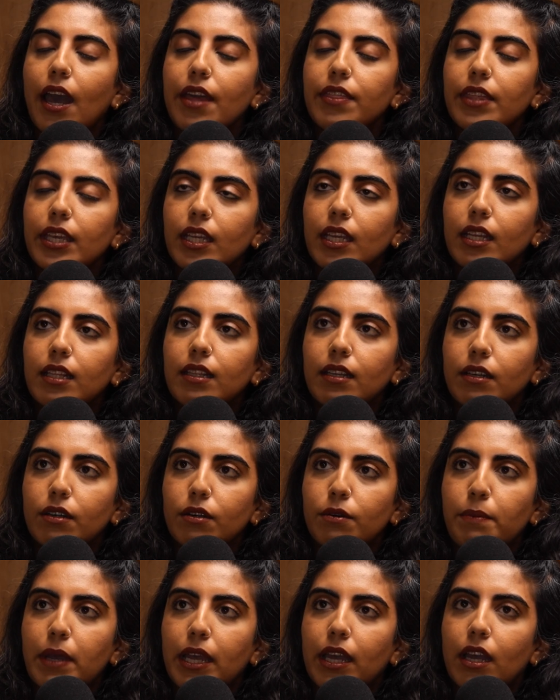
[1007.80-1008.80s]
I think a
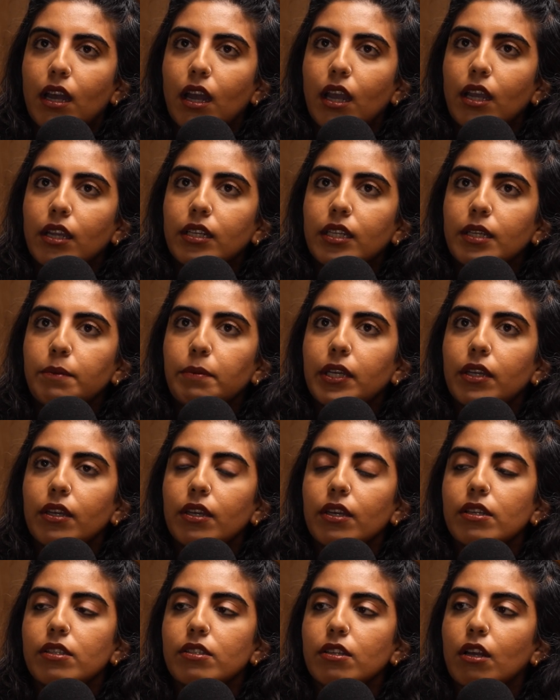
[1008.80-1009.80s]
little bit, only
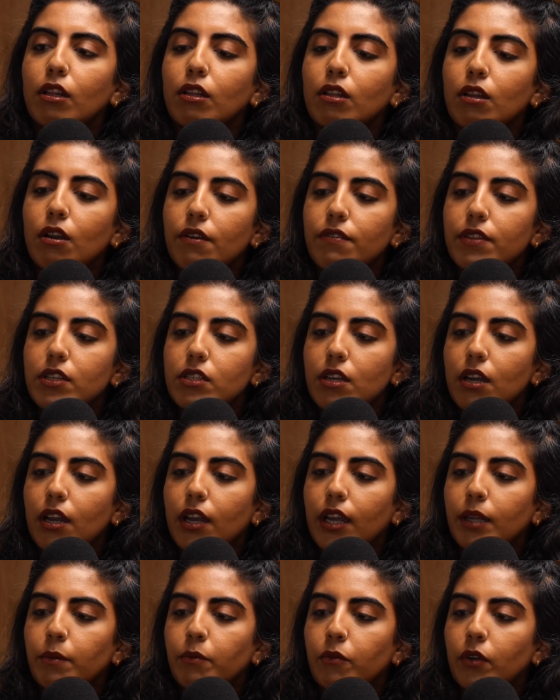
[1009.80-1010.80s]
because a lot of the
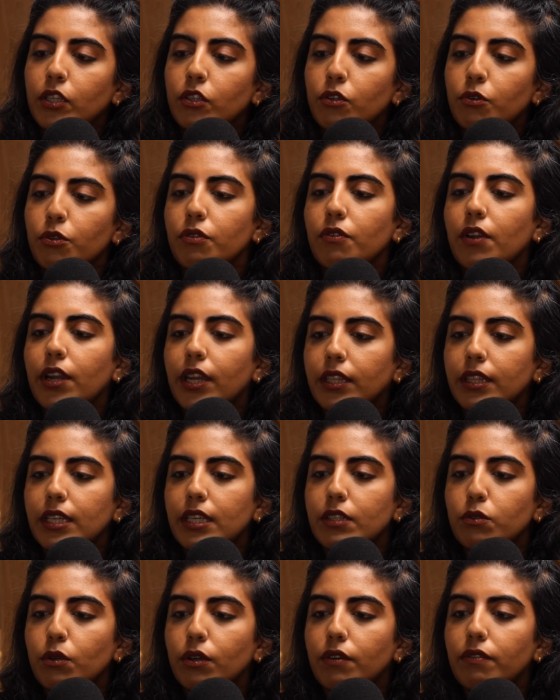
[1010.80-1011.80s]
time when you're throwing
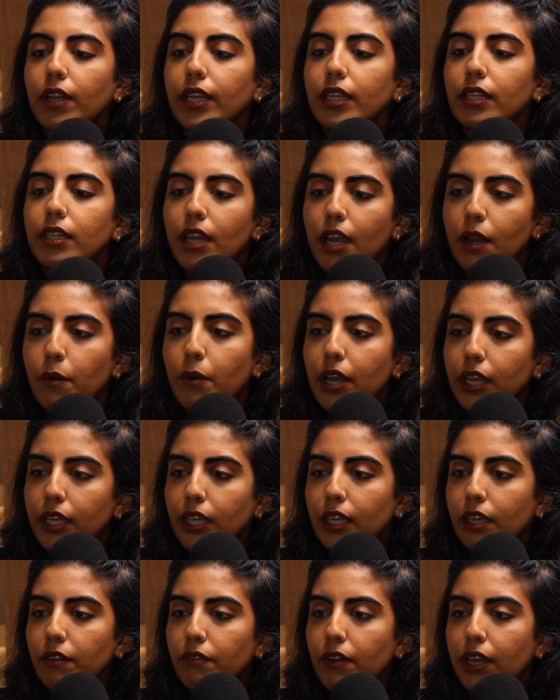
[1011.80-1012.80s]
these sort of
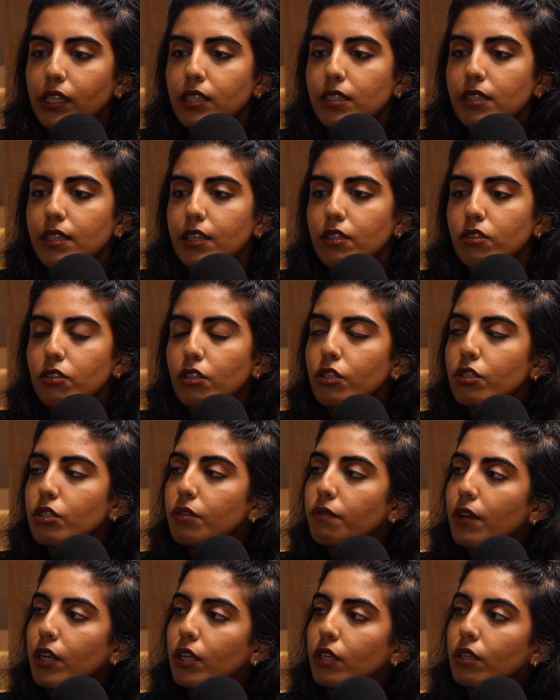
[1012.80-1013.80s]
networking events, there's such
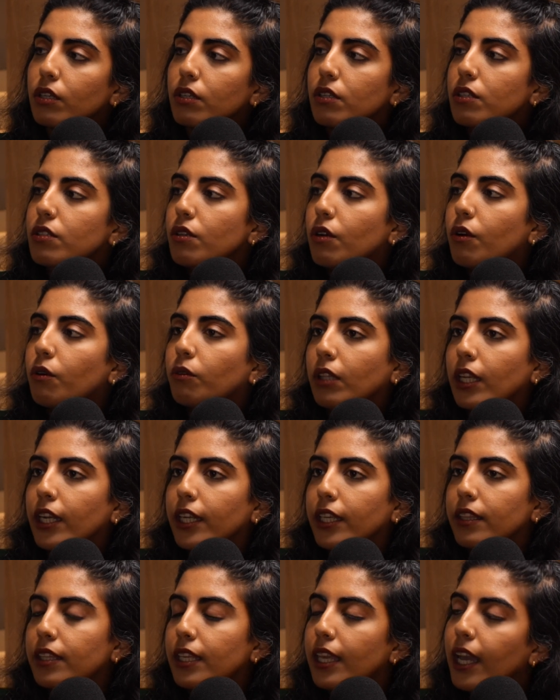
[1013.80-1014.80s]
a focus on
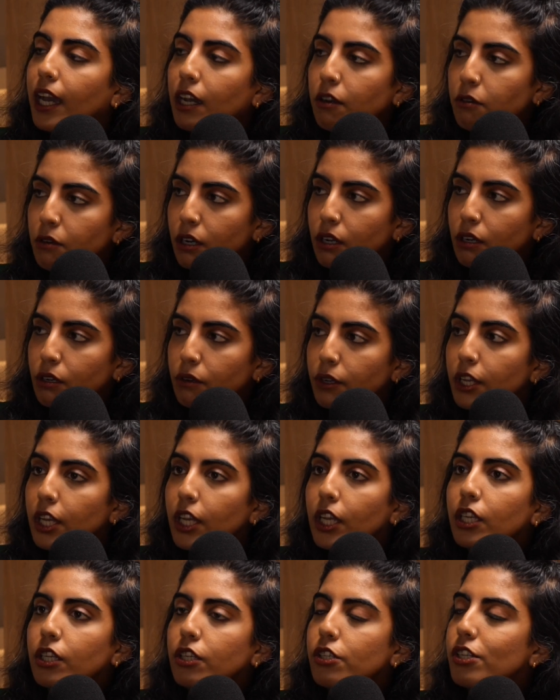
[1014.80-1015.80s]
the alcohol.
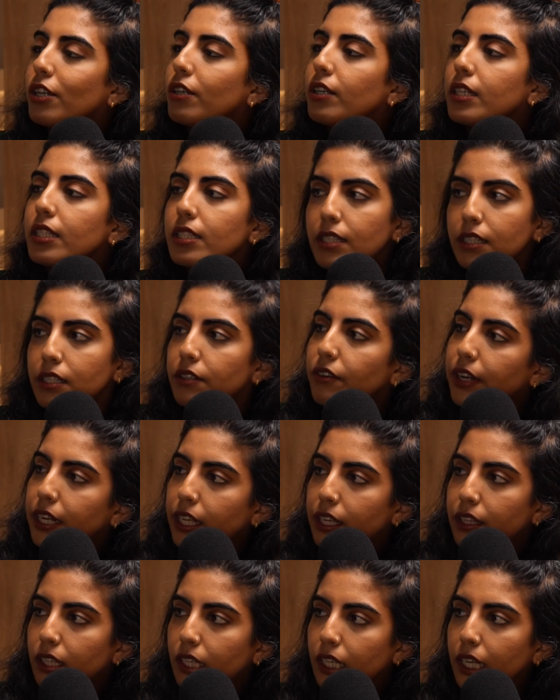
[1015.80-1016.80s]
You don't consider
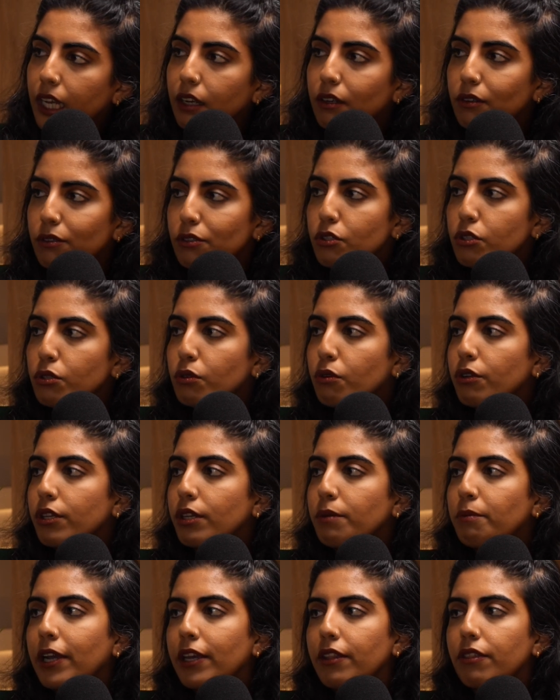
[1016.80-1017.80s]
anything else. Sure,
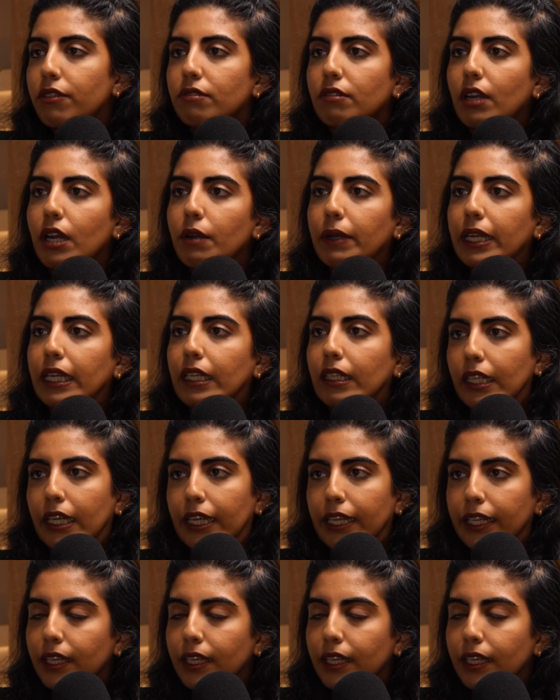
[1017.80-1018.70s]
you might throw in